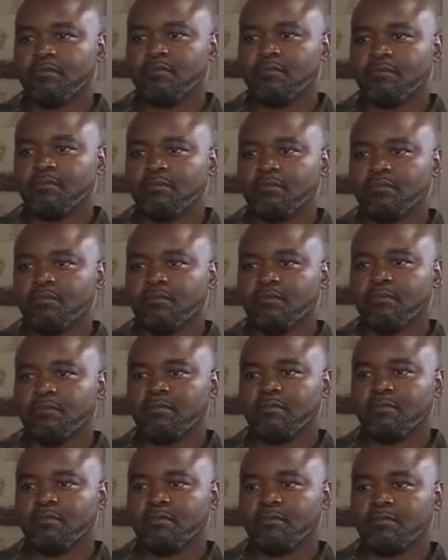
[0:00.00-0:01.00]

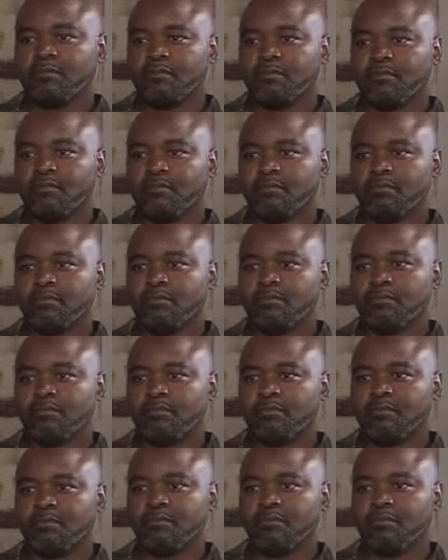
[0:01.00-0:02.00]

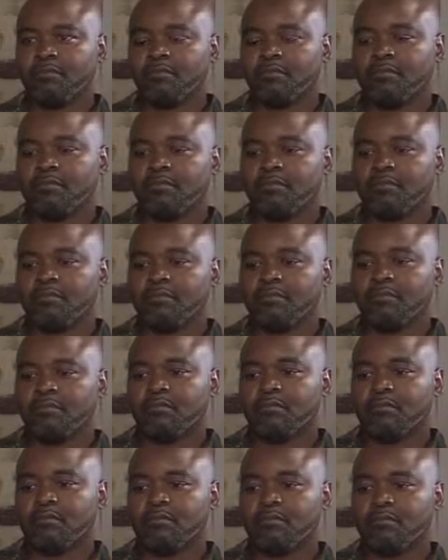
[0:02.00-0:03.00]

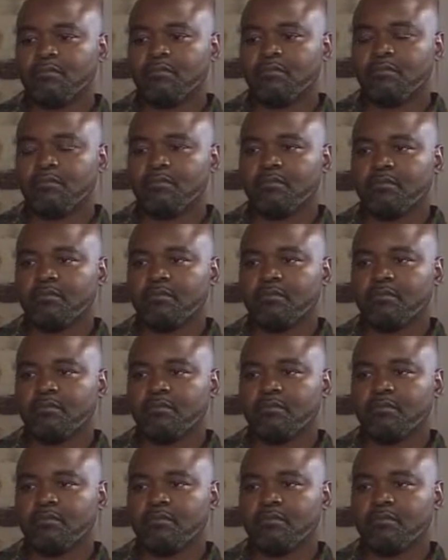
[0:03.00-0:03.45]
The person shown says nothing.